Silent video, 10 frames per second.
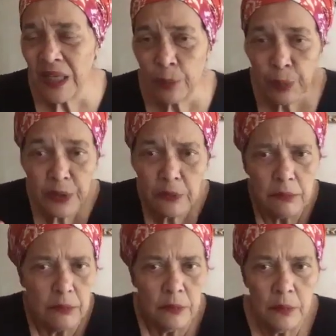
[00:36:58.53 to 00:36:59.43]
But
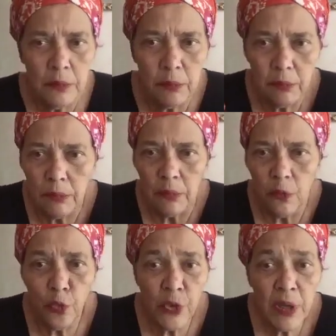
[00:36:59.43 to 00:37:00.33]

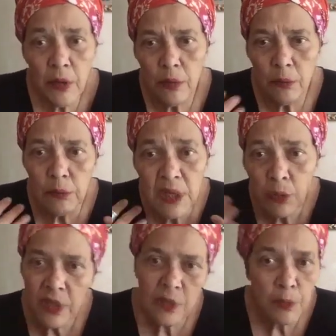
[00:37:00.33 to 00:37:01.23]
me
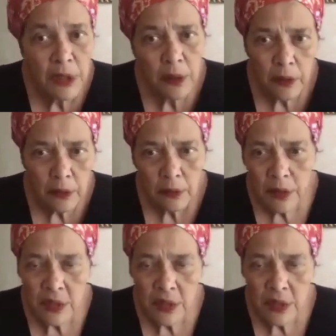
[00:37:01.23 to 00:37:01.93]
with me is